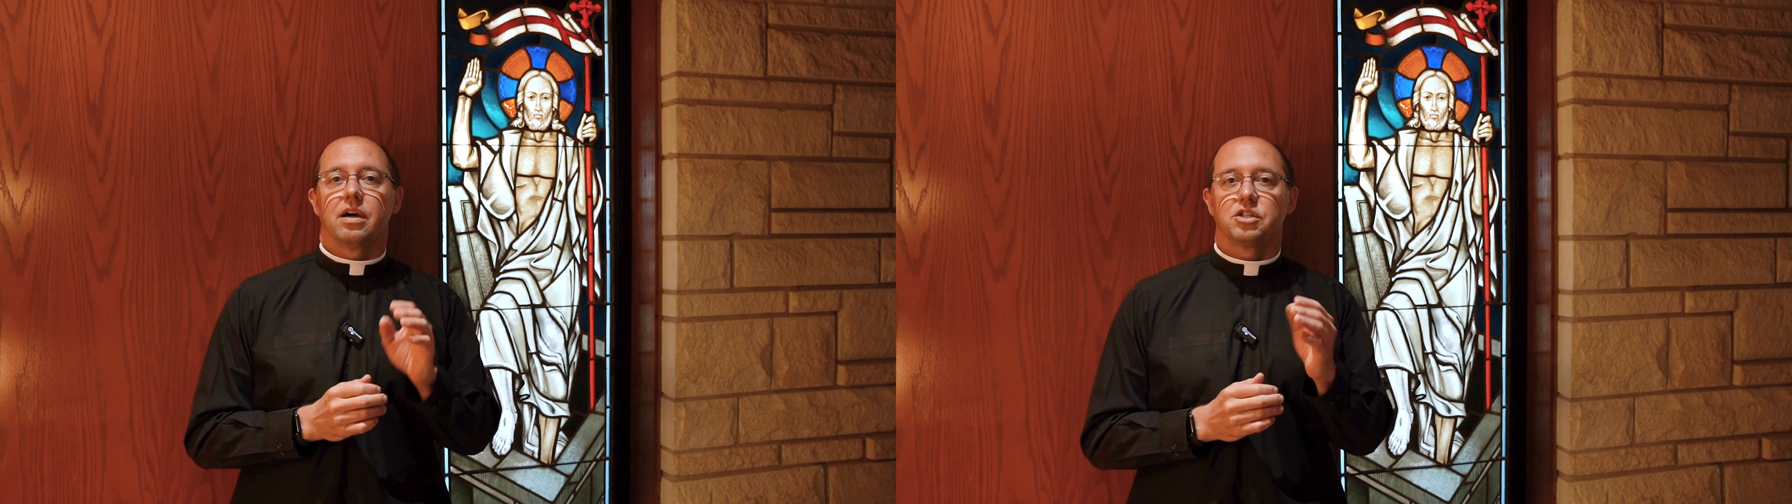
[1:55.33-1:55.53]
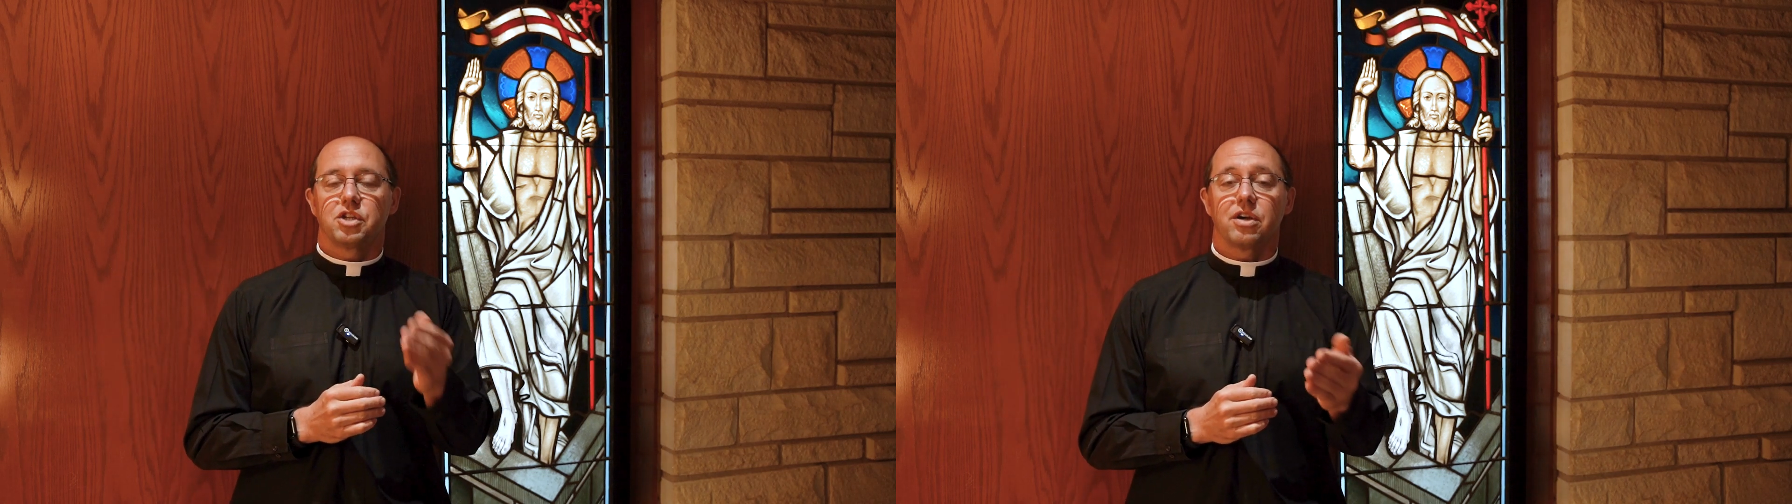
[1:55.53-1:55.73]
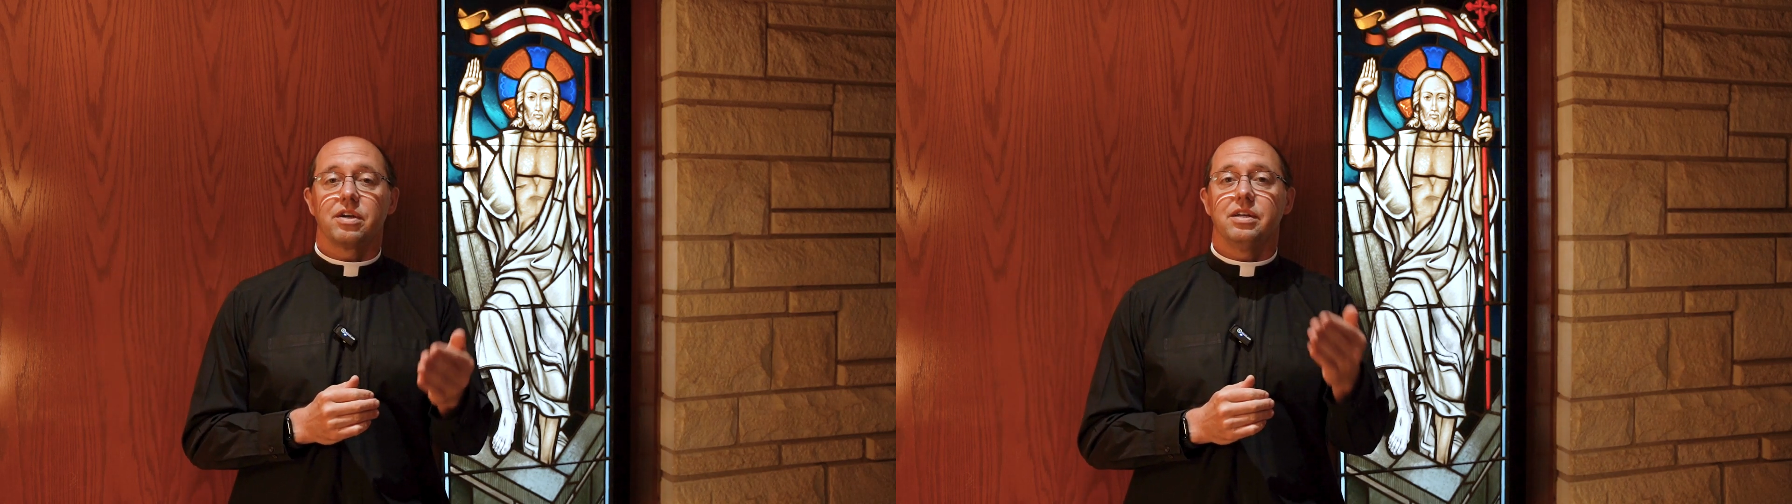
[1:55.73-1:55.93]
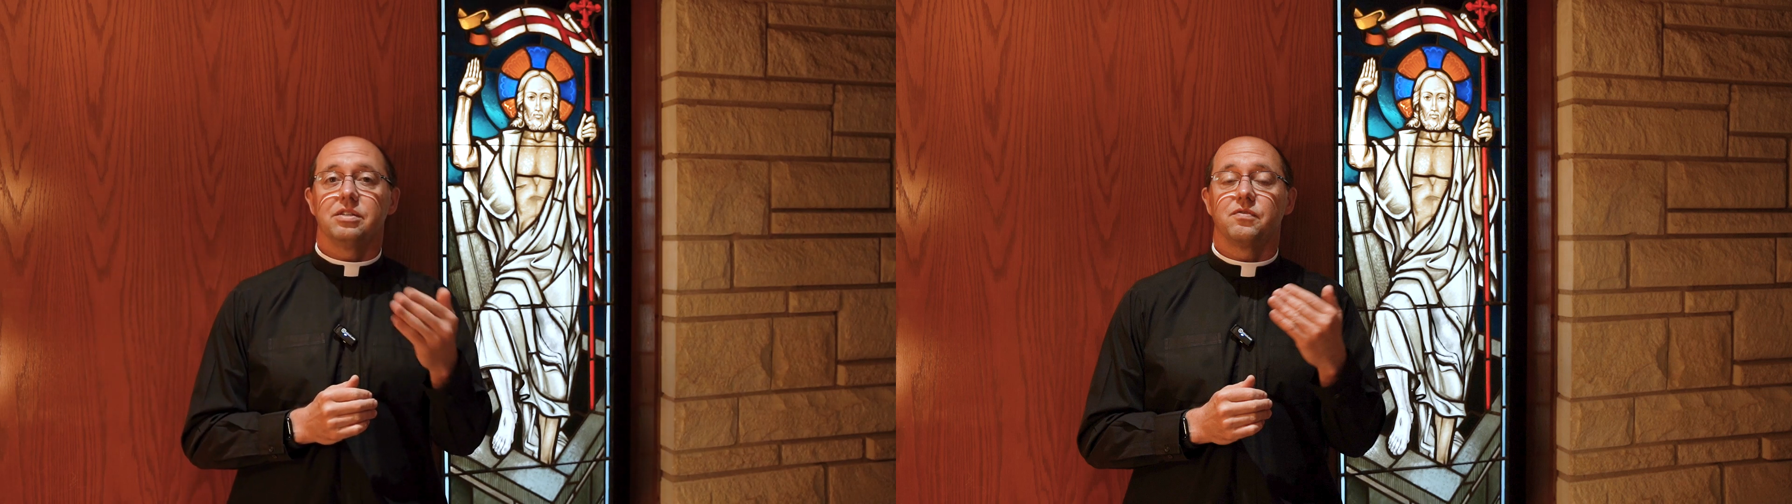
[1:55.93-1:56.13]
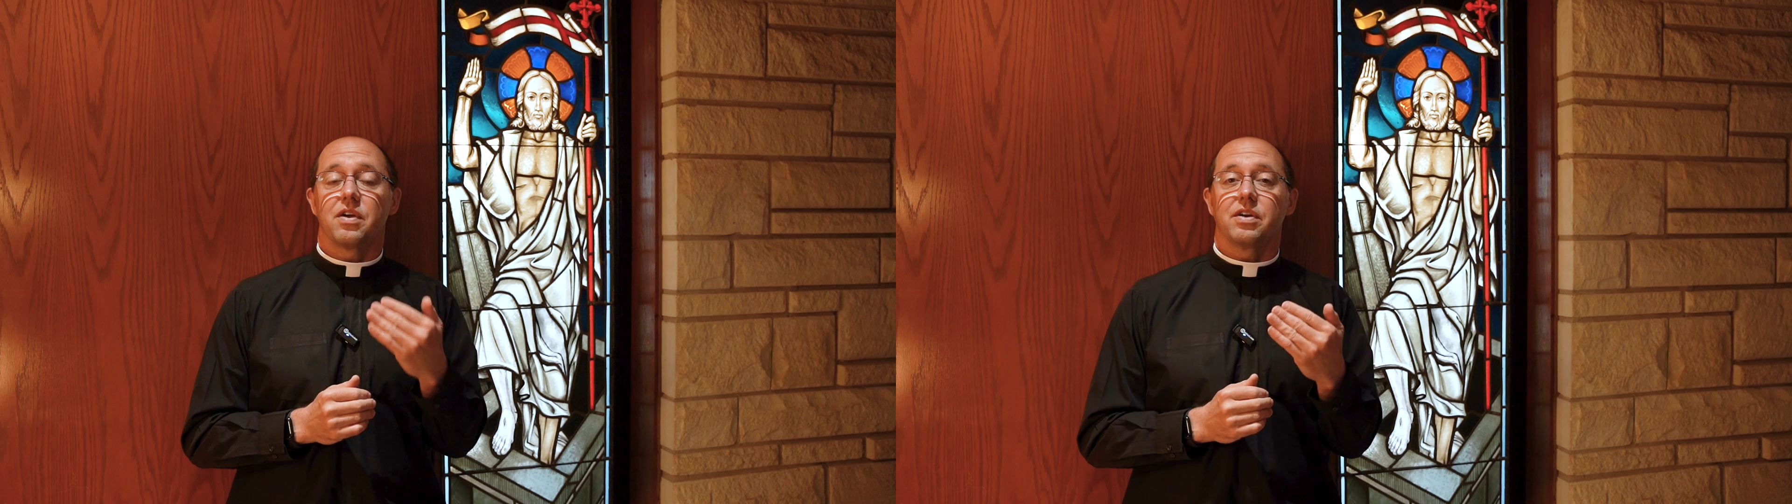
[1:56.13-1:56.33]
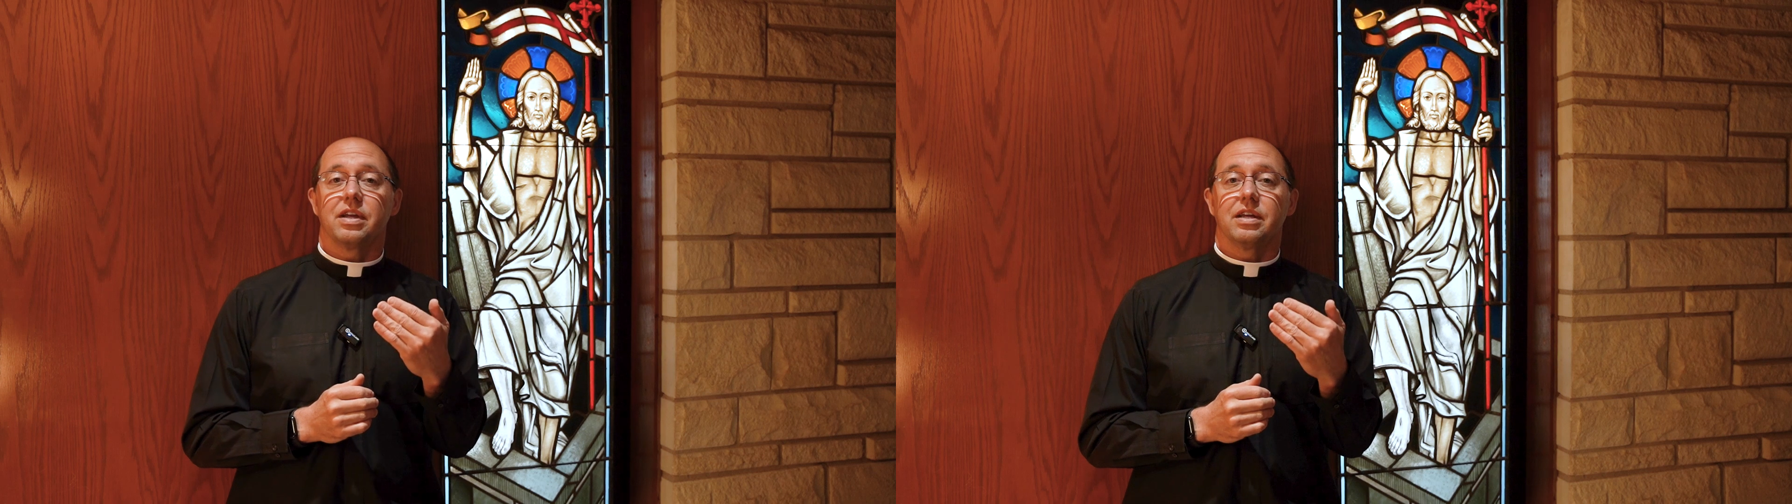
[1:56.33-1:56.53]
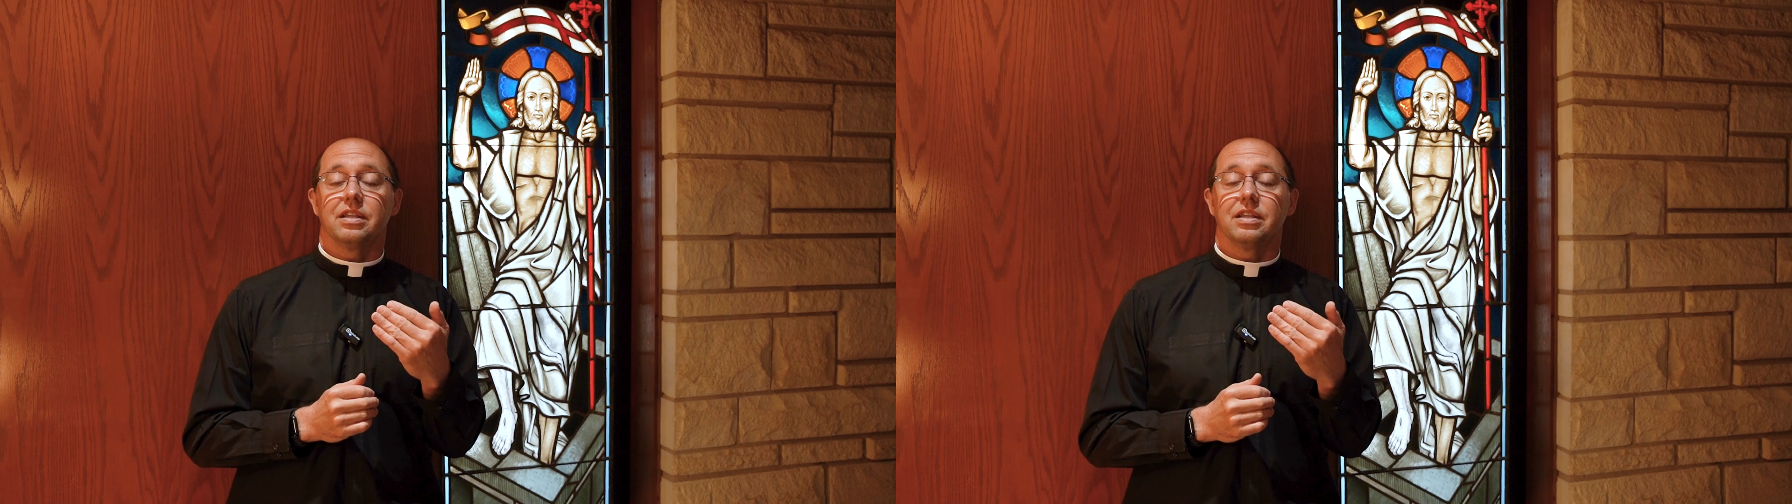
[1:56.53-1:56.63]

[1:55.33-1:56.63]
share in his very